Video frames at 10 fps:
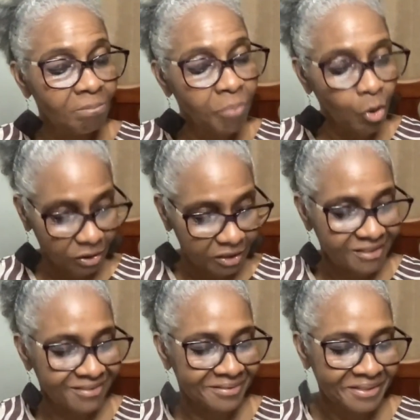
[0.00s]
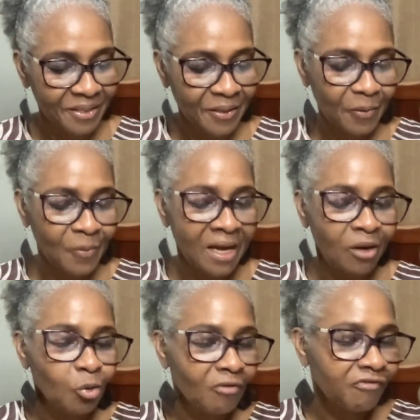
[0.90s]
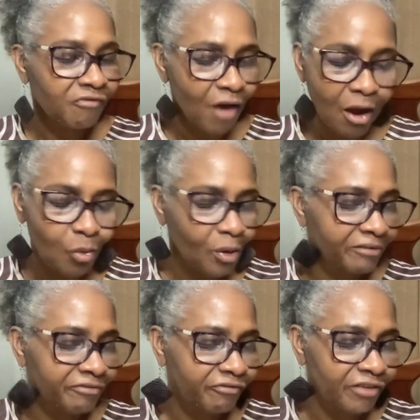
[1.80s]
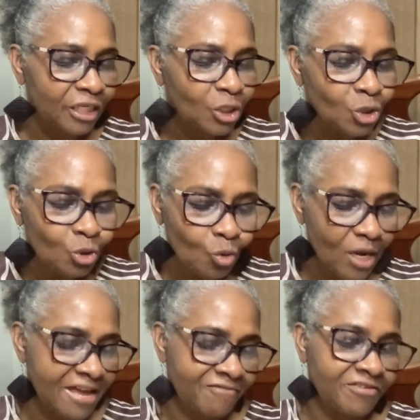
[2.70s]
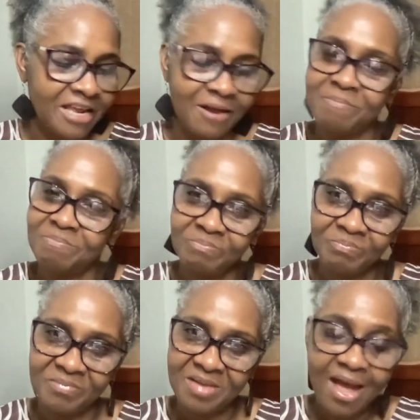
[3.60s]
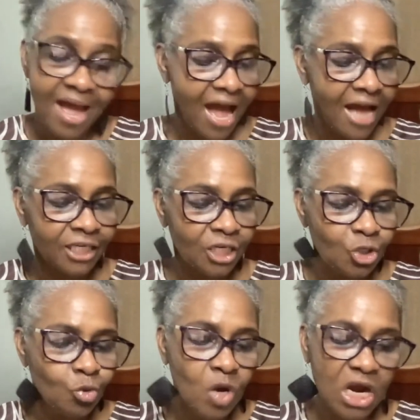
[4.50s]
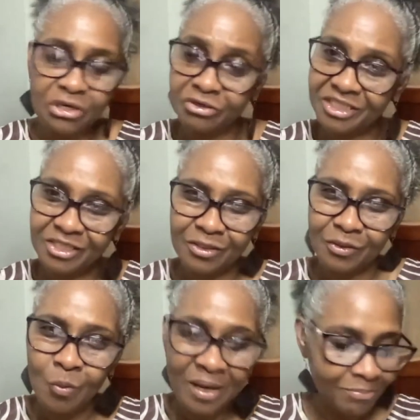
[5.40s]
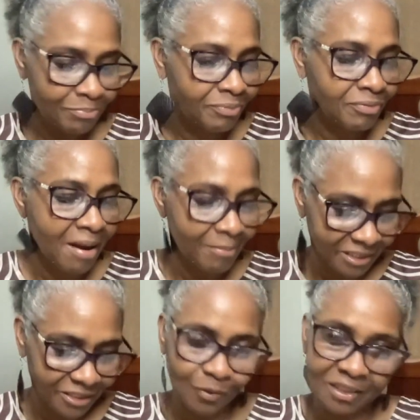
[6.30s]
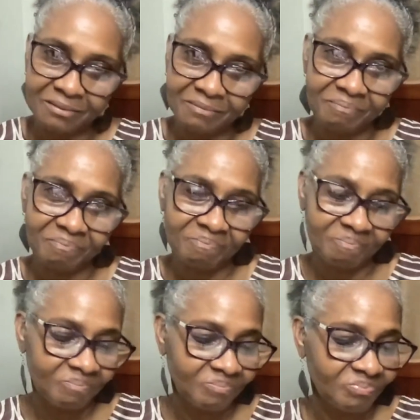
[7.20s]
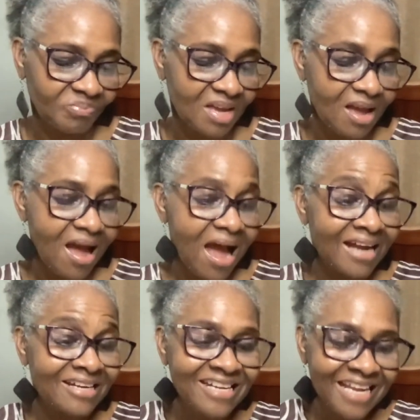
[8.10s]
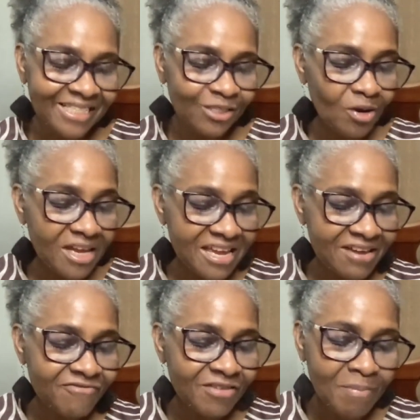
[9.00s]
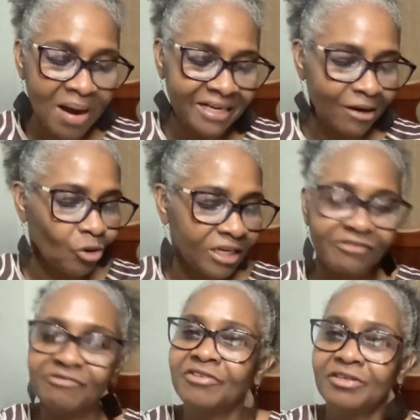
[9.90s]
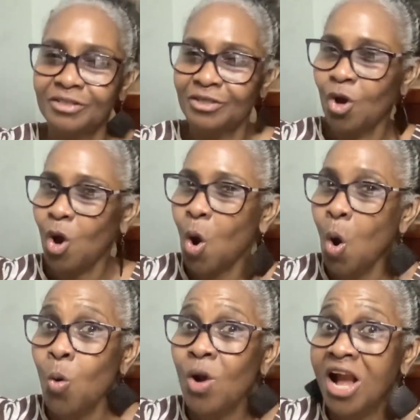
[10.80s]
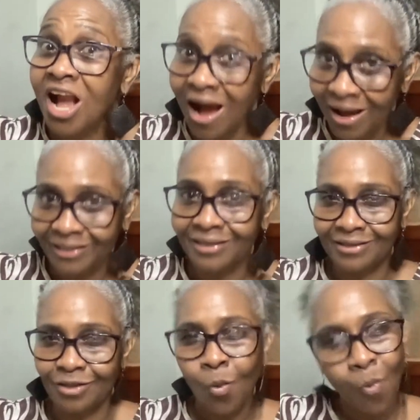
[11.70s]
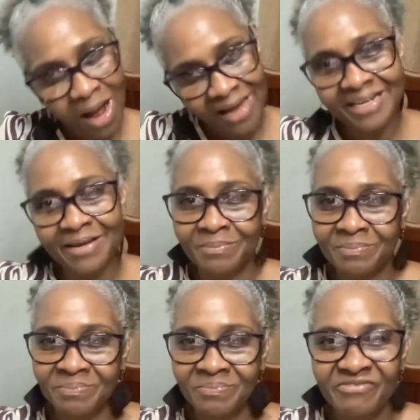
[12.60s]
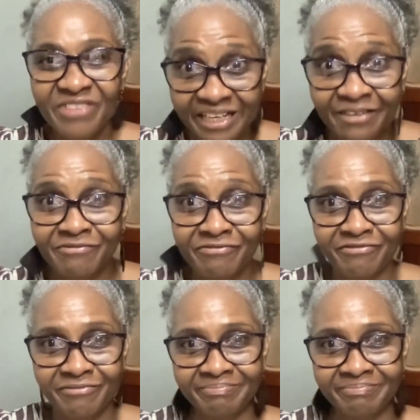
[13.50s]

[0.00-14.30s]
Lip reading: But we are look forward for the new heaven them and the new earth where him promise we. And that's how everybody are going to live. Oh God want them to live.